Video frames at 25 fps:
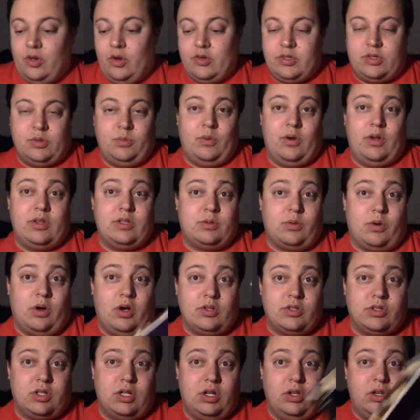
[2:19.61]
those are the ones we're
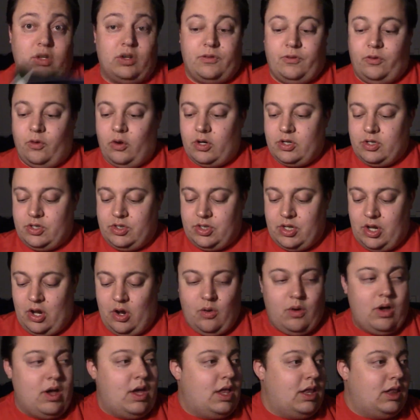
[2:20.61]
also gonna look for.
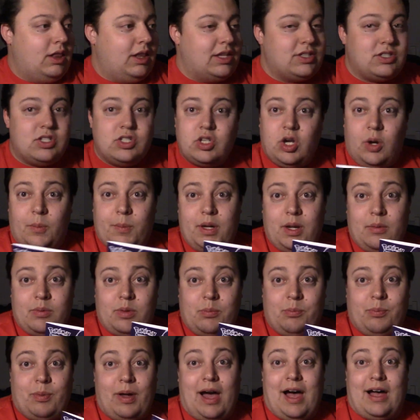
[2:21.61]
So let's just open up
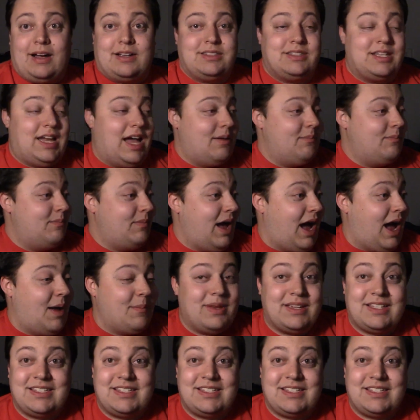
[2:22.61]
the box. I'm, I'm